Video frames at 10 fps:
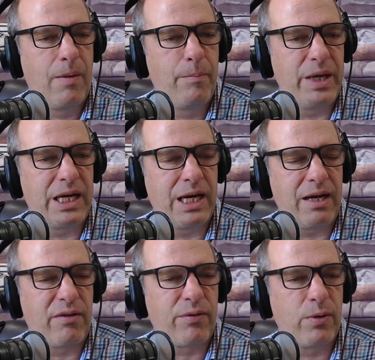big
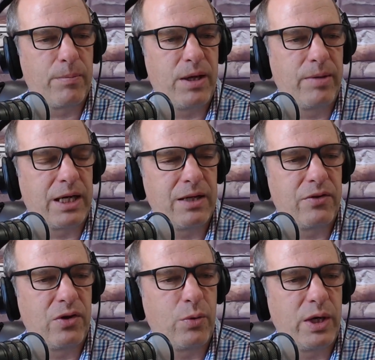gains for Republicans
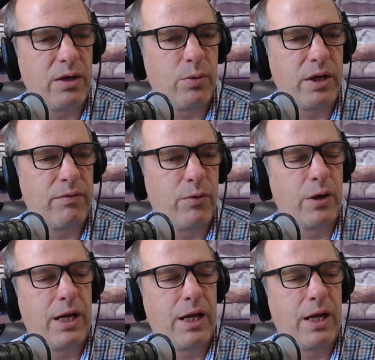in 2024.